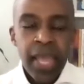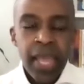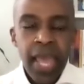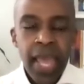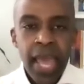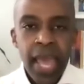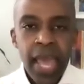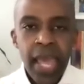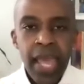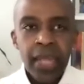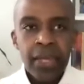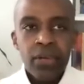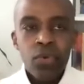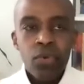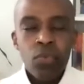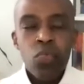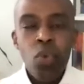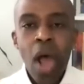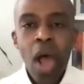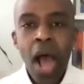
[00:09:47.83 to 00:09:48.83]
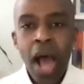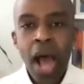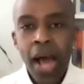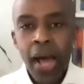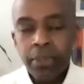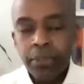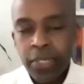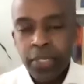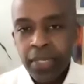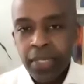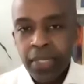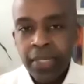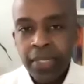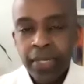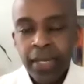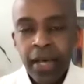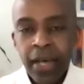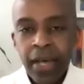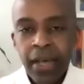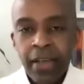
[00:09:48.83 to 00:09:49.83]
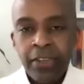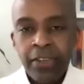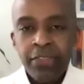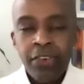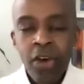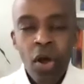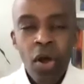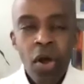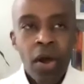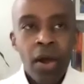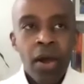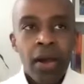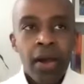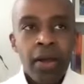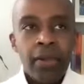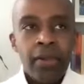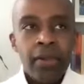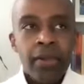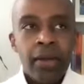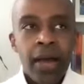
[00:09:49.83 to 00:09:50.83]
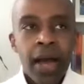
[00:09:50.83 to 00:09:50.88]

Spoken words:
and robbed of our